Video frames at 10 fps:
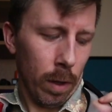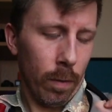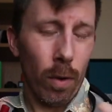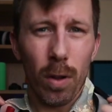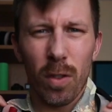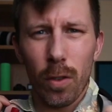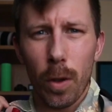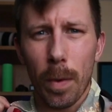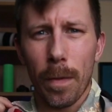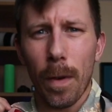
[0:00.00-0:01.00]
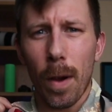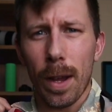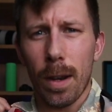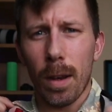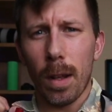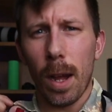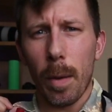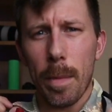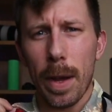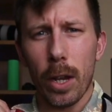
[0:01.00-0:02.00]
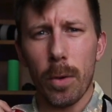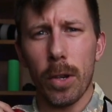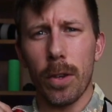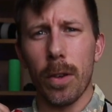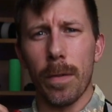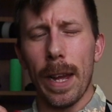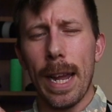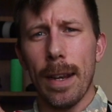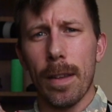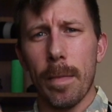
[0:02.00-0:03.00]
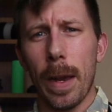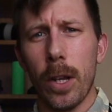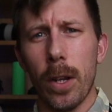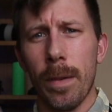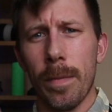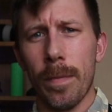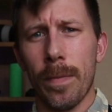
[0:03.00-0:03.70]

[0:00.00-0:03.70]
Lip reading: You've got a super fine lightweight mesh, which is good for heat dissipation.